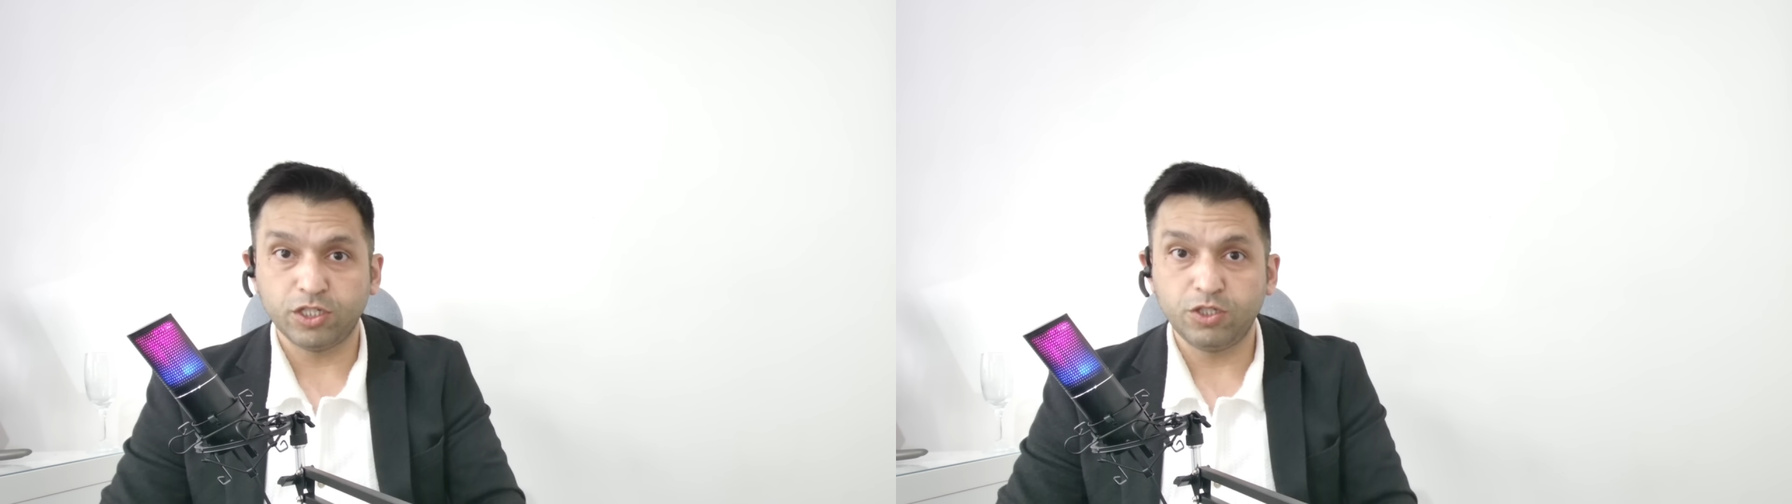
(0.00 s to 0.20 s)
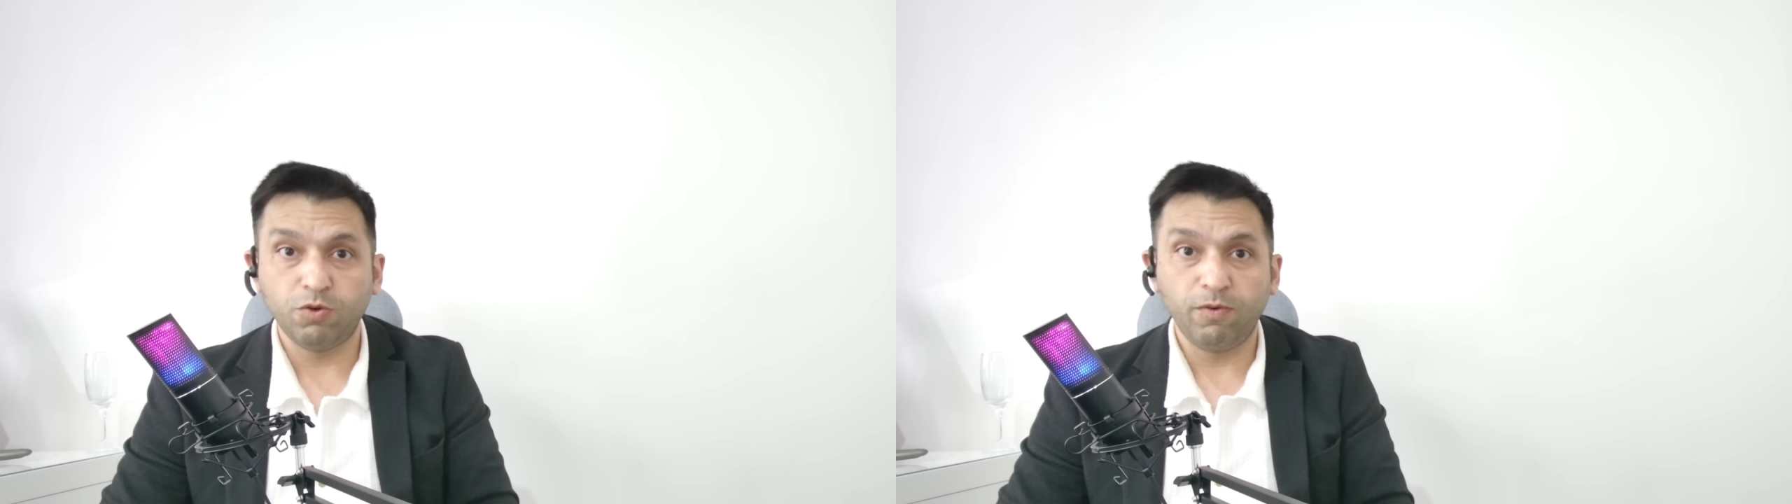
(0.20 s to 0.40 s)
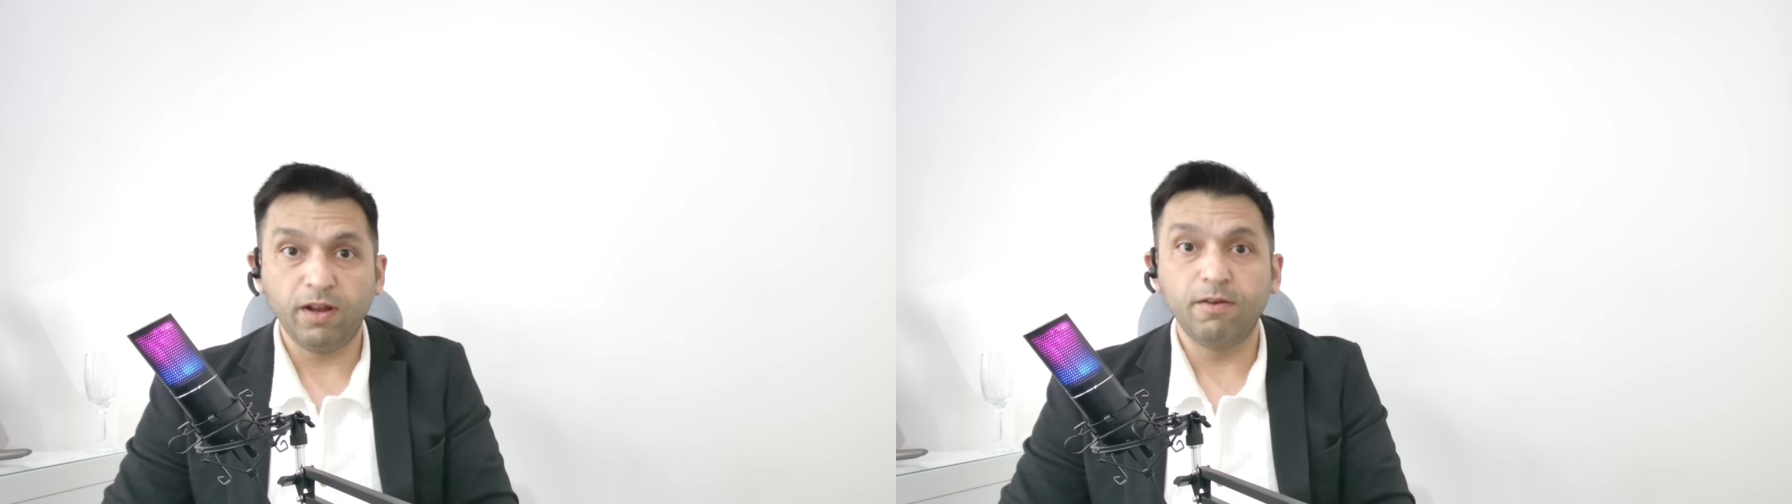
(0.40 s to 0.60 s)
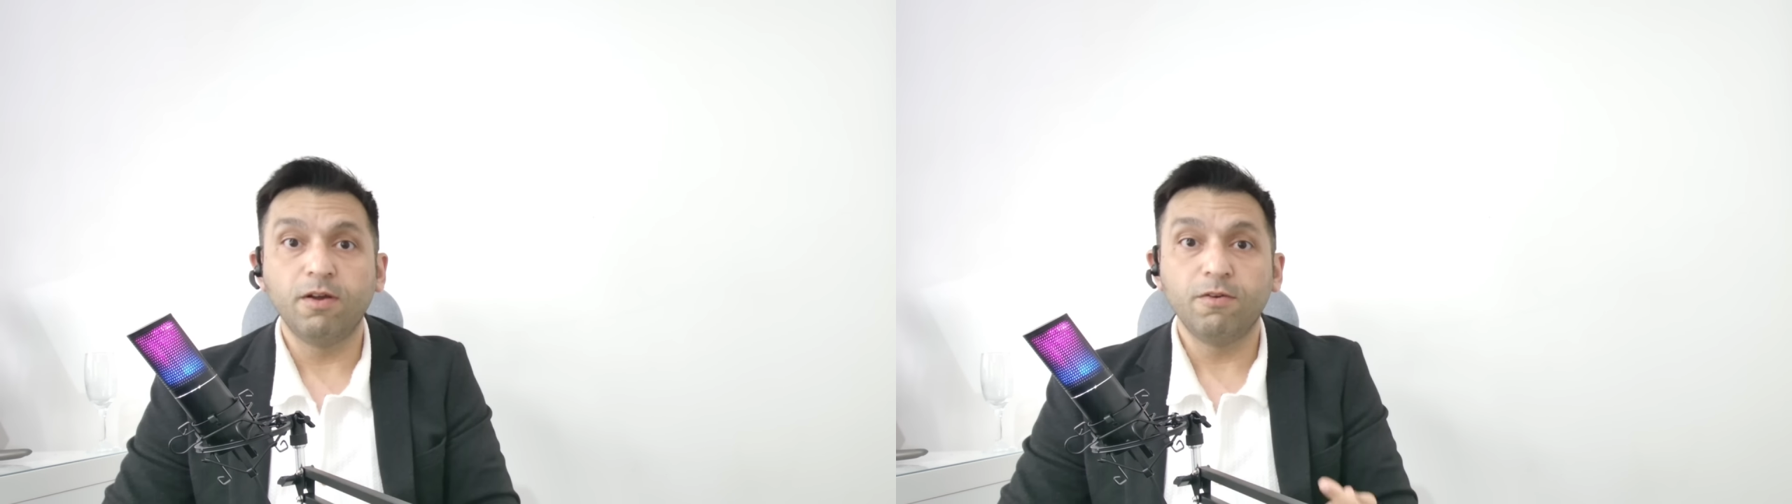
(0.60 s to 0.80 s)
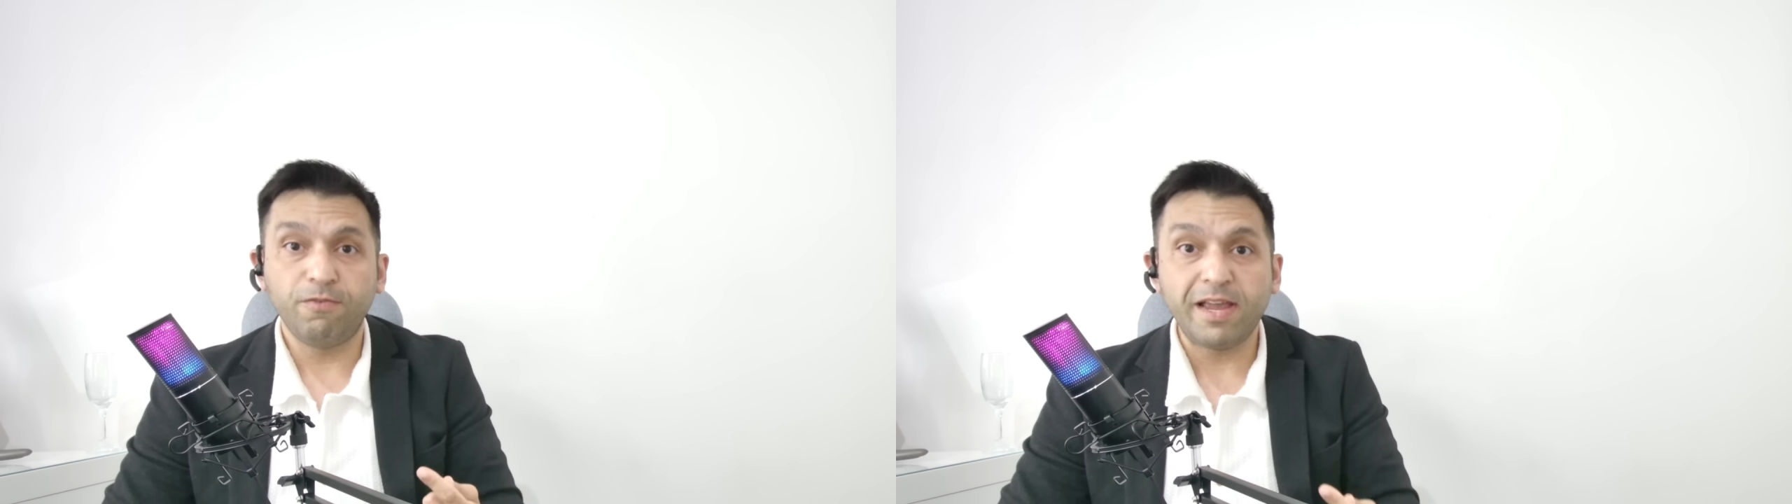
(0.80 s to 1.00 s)
you will
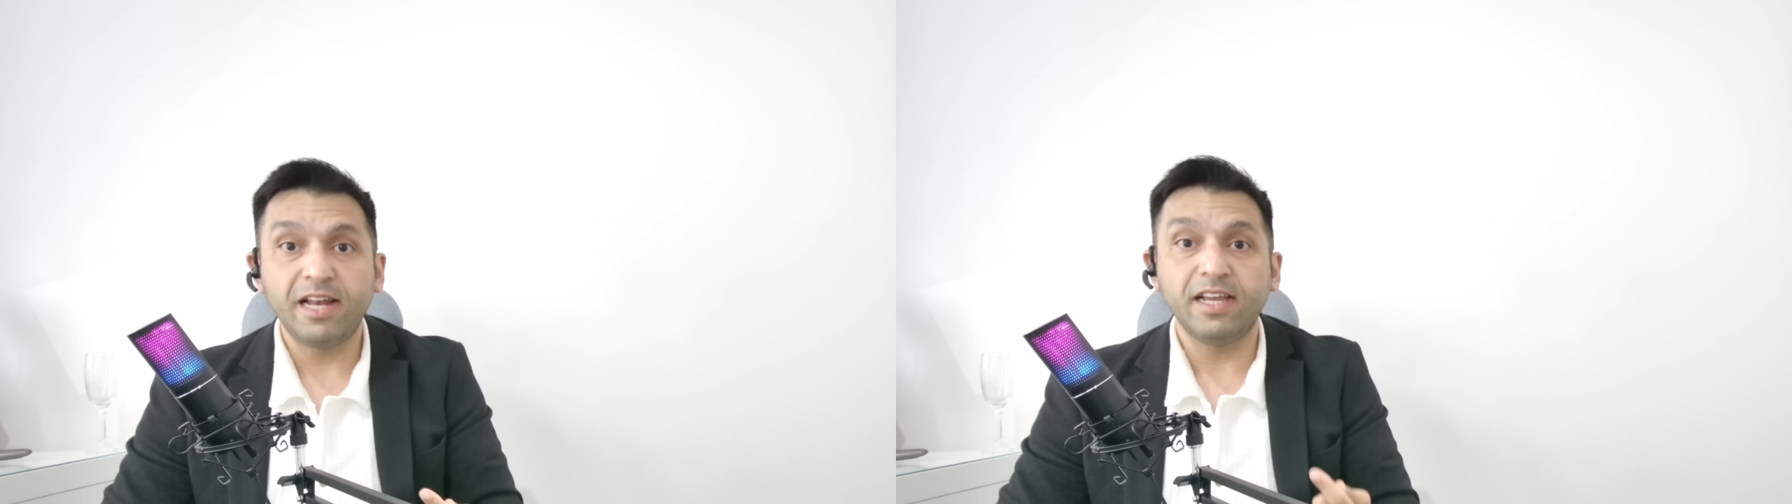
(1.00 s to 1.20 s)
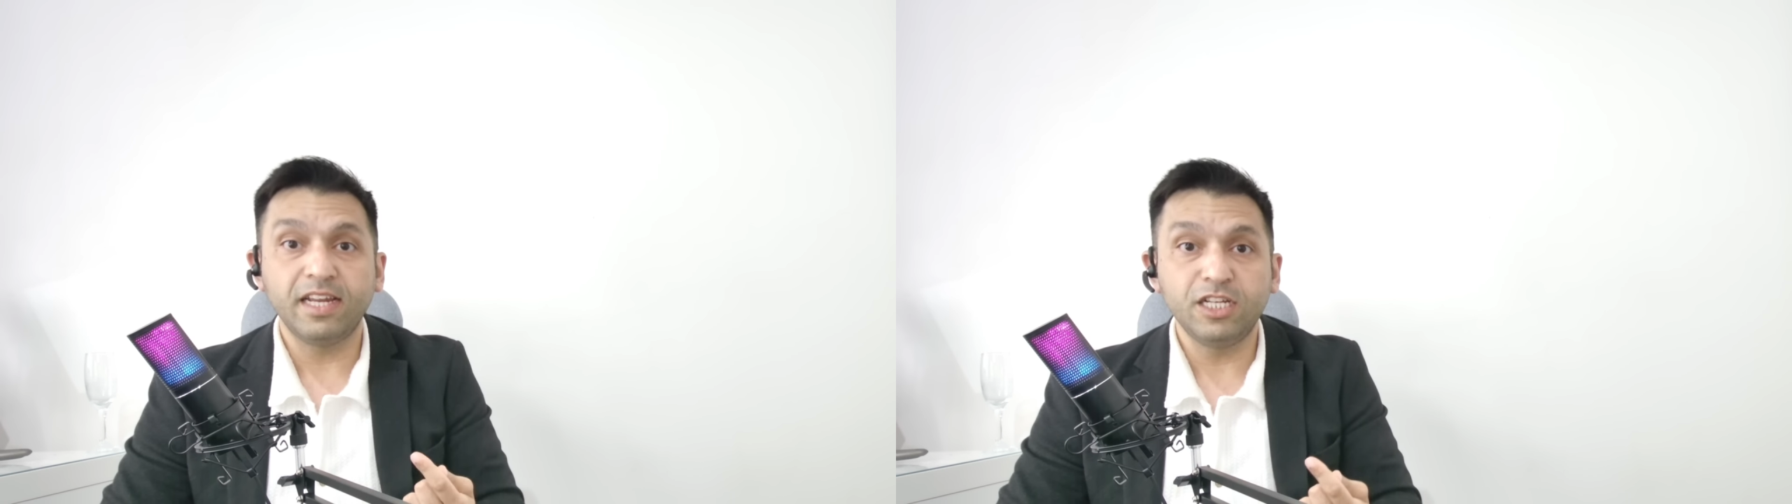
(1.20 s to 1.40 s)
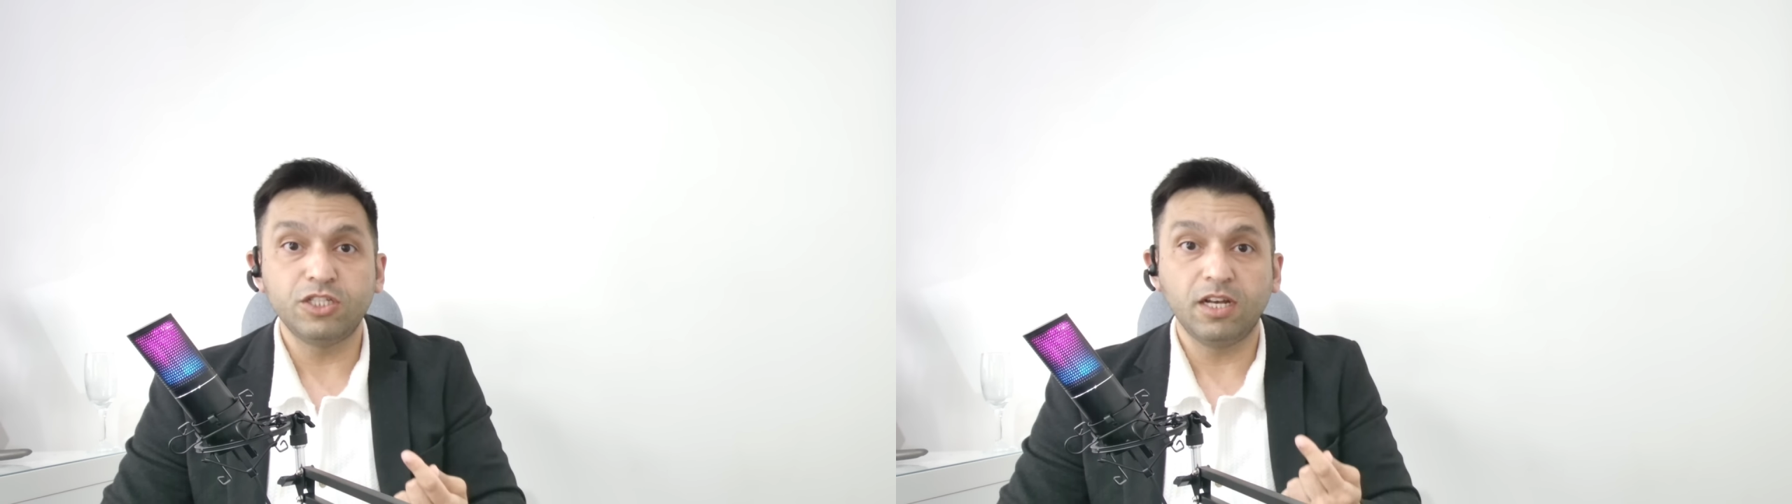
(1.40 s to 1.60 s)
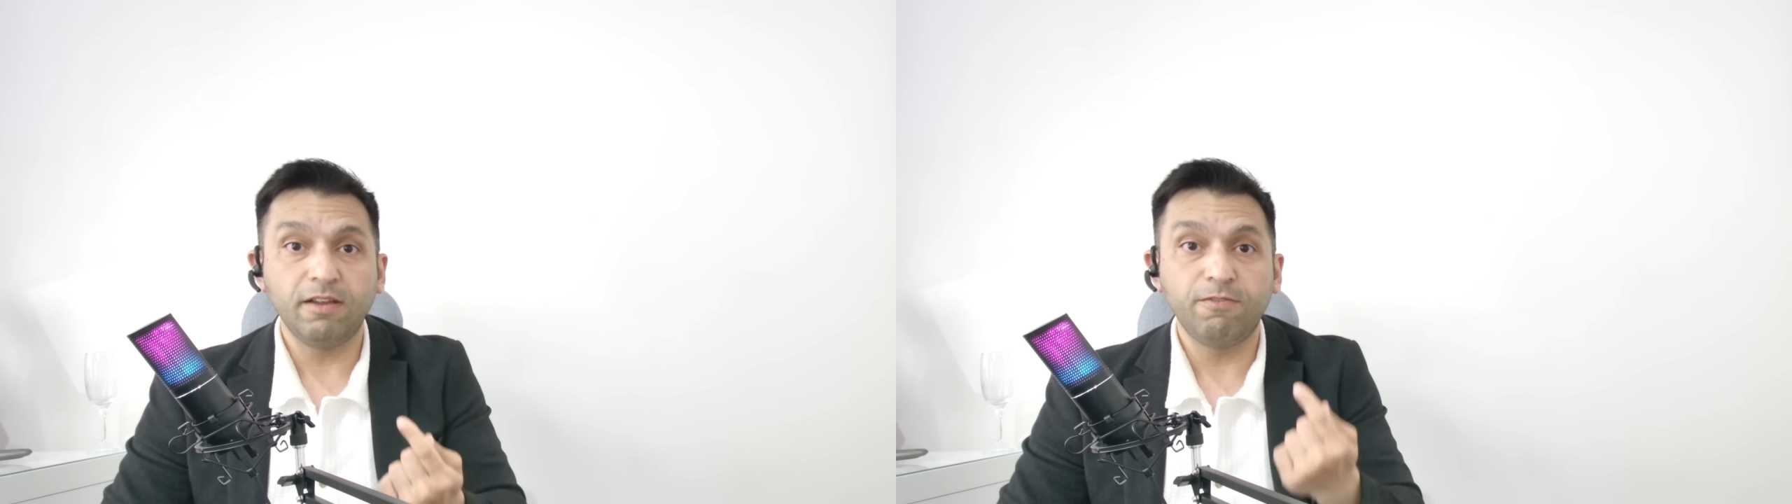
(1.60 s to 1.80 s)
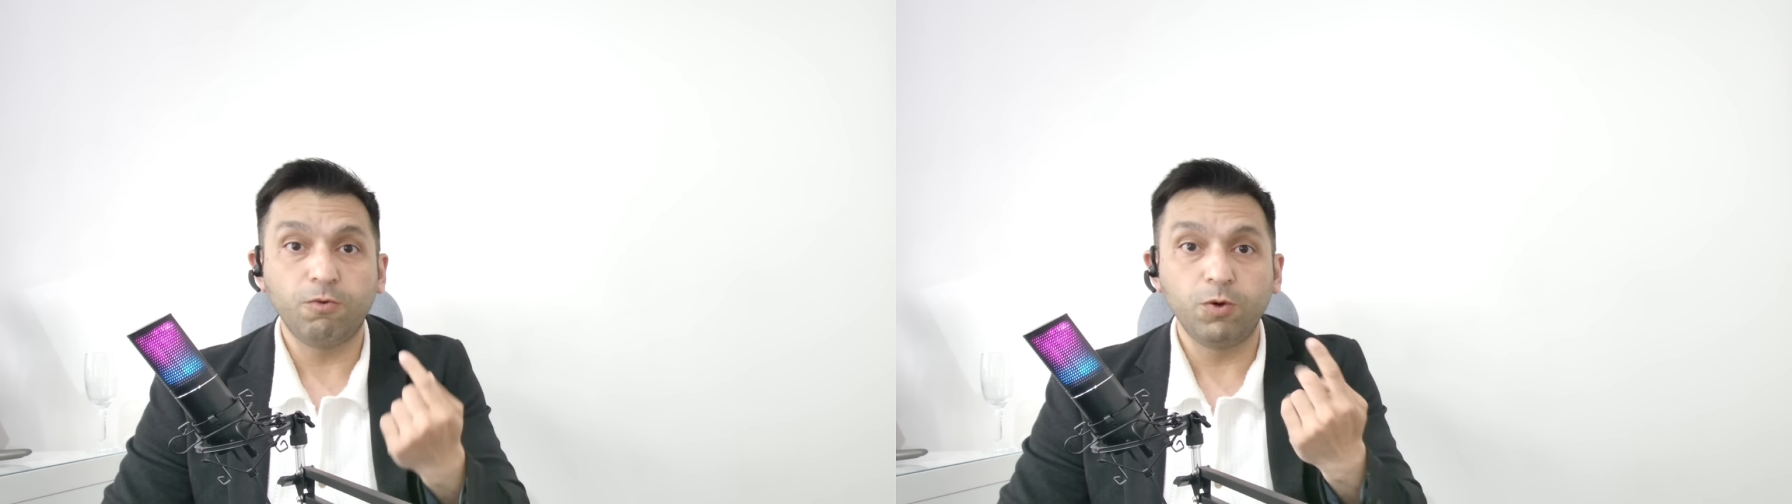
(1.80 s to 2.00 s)
fail initially
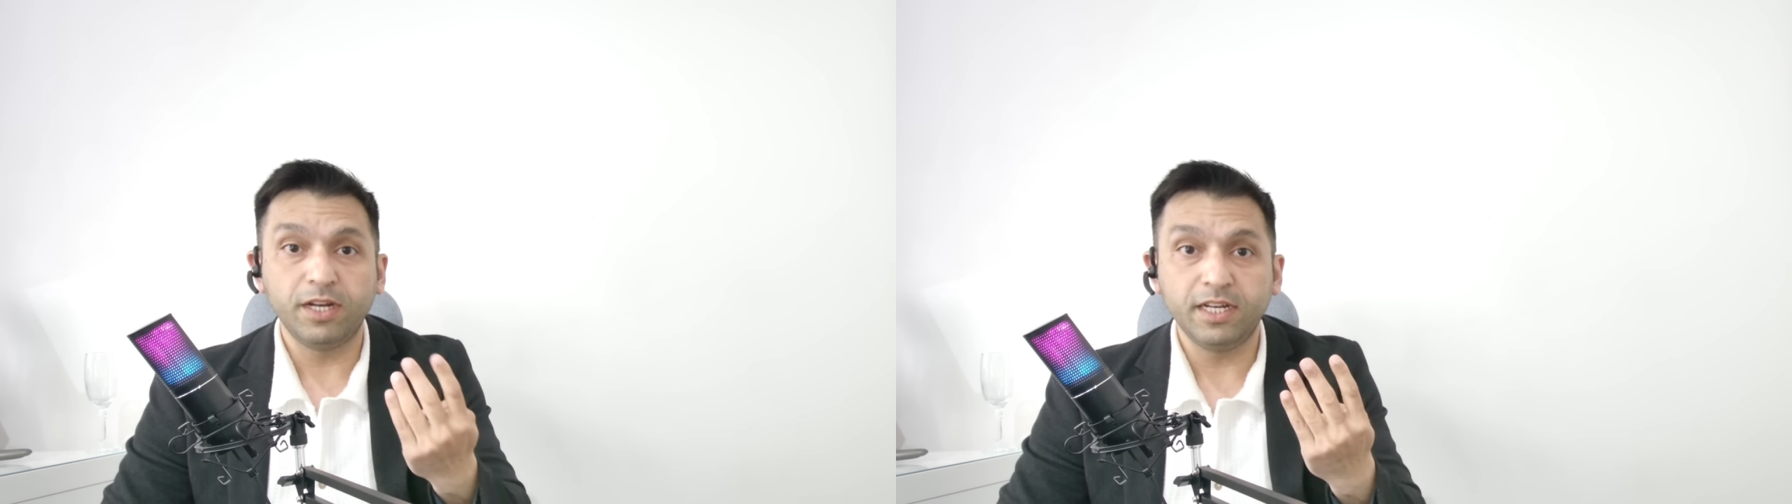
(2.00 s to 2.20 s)
40